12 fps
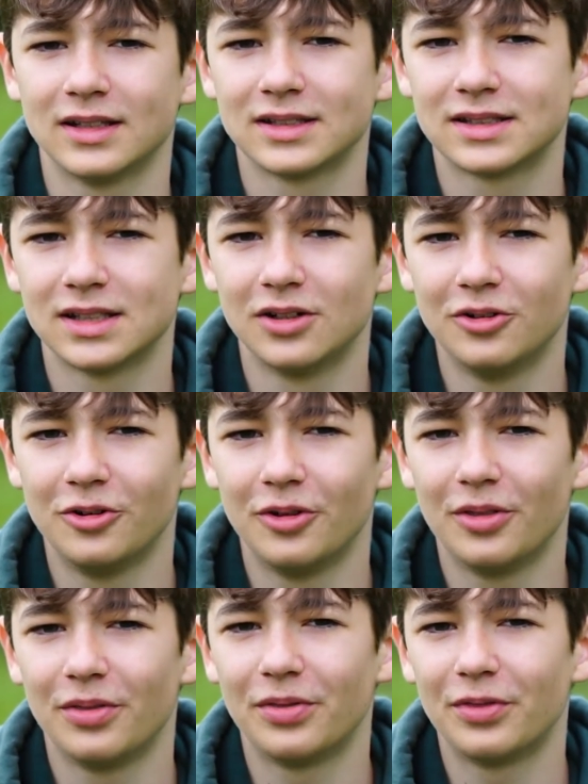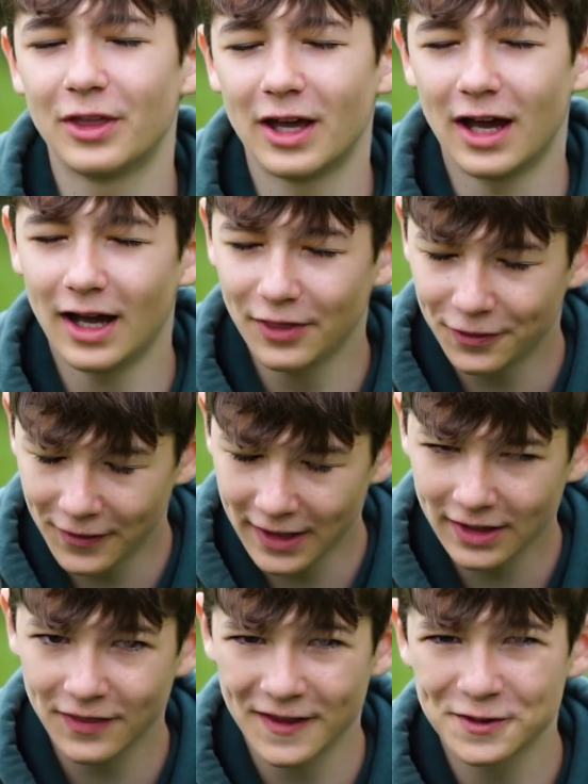So I
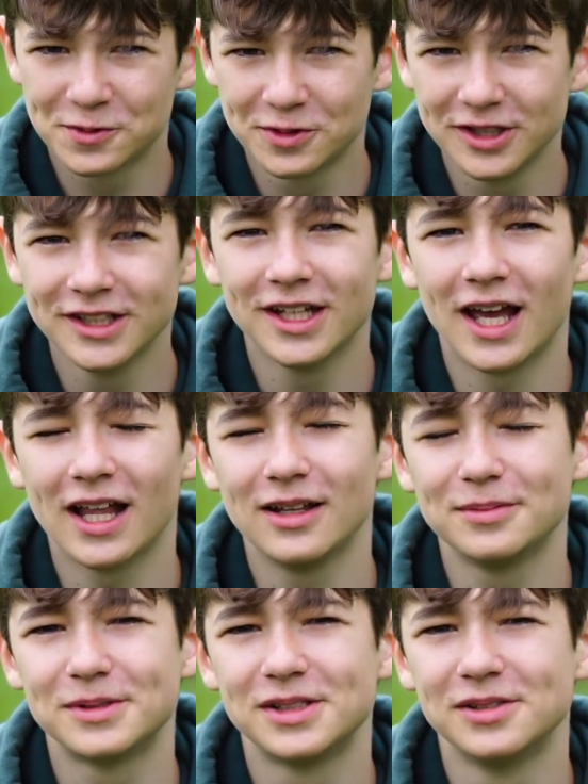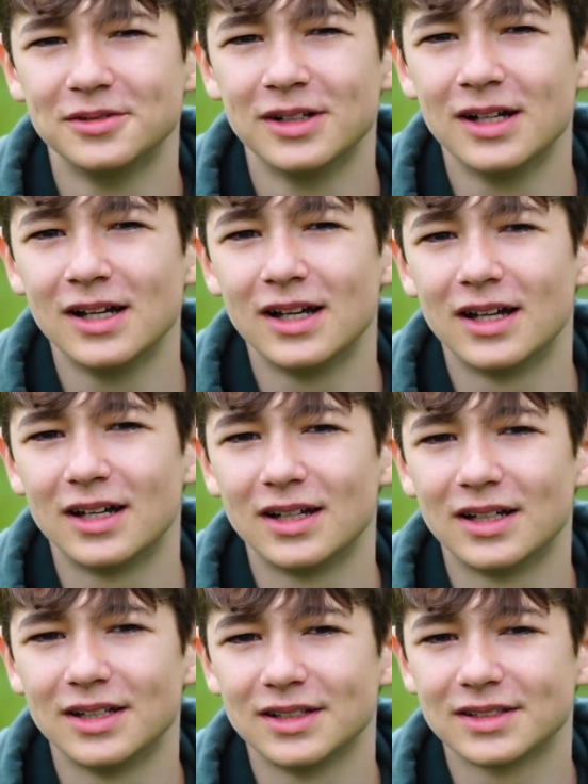think that really helps you.
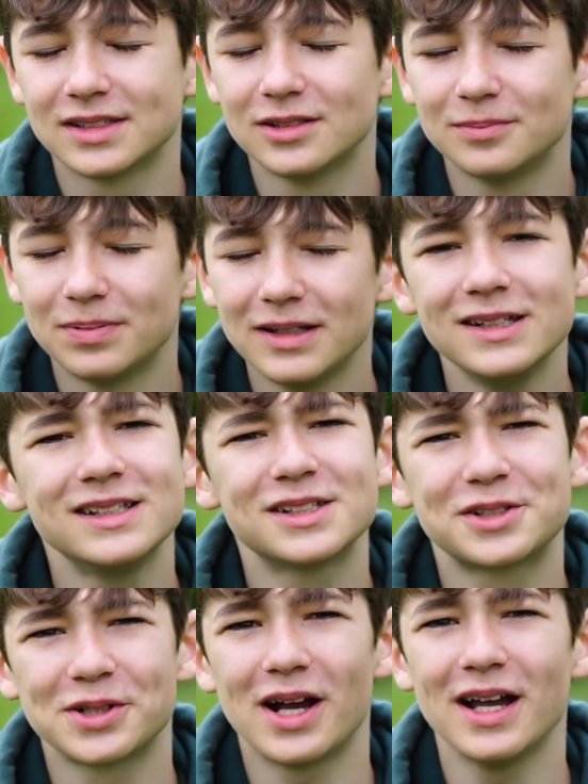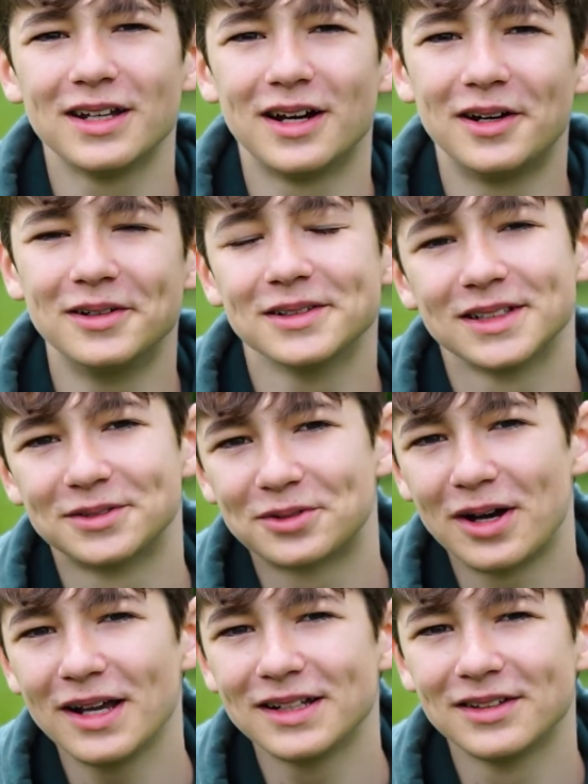So please try it out and
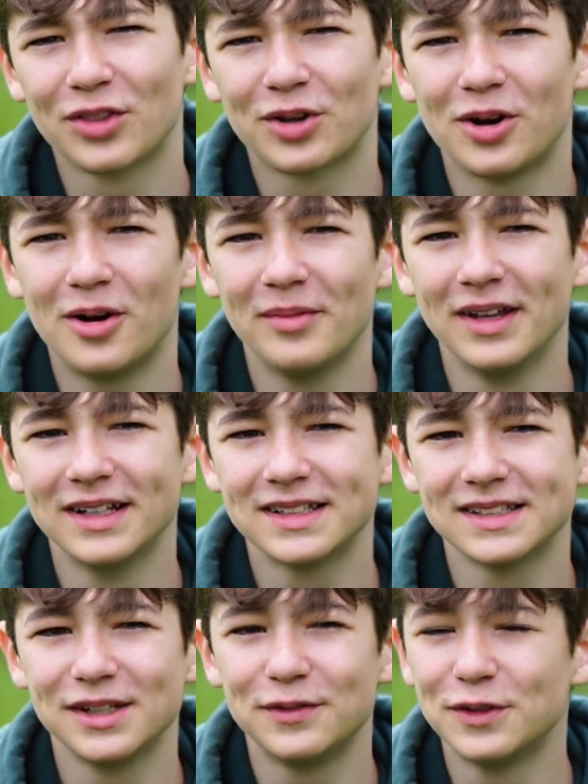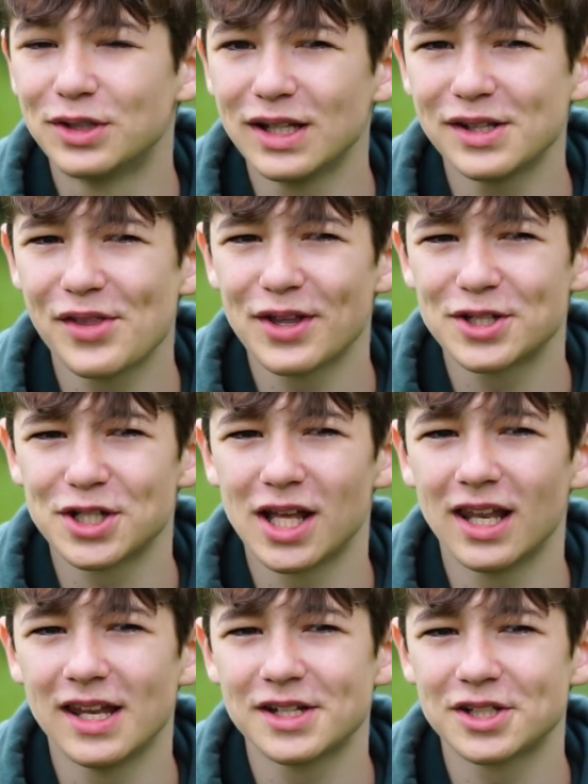write in the comments if you did the
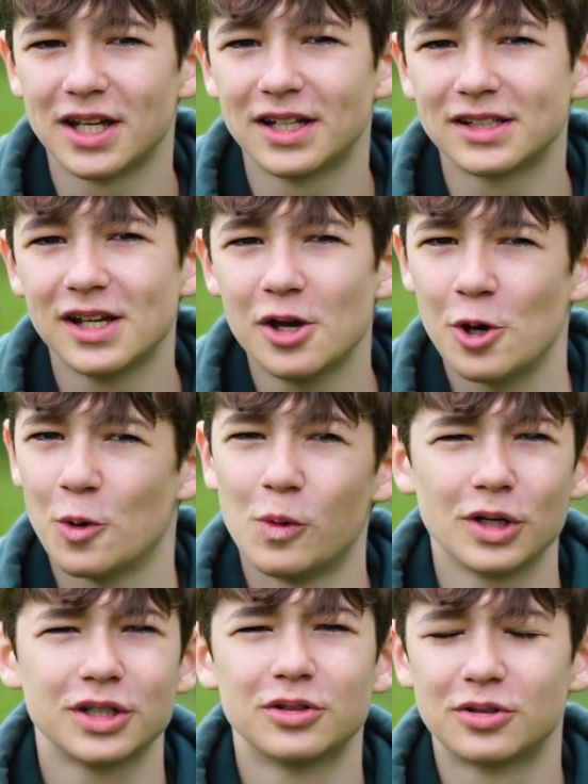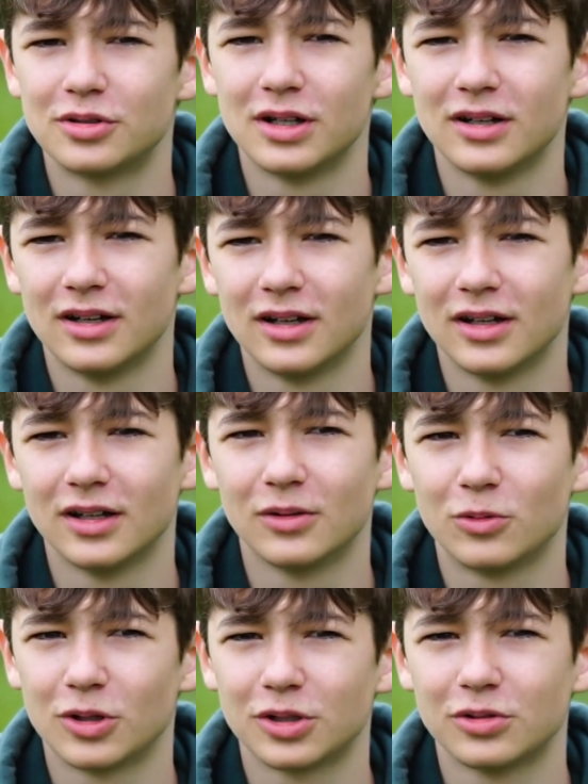challenge and what your
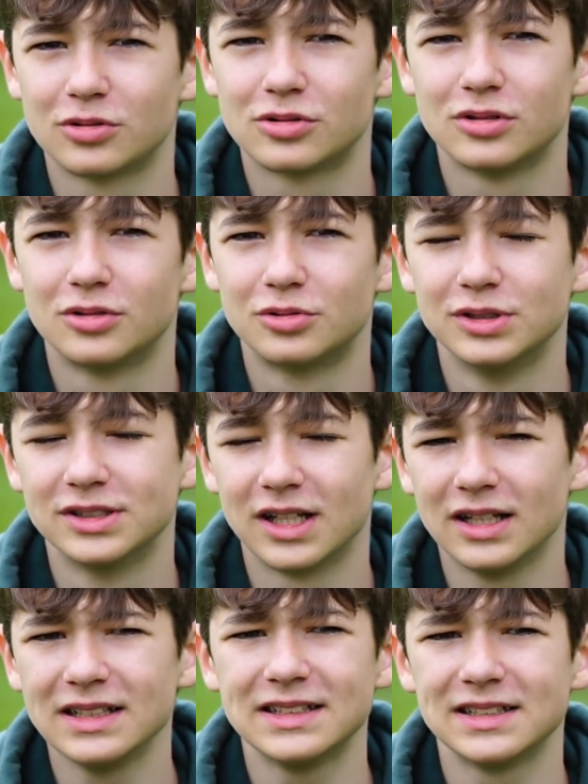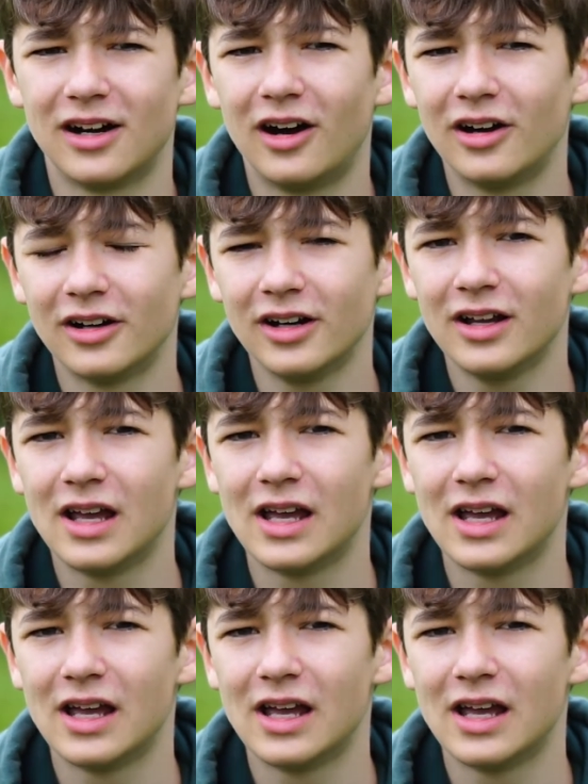results are.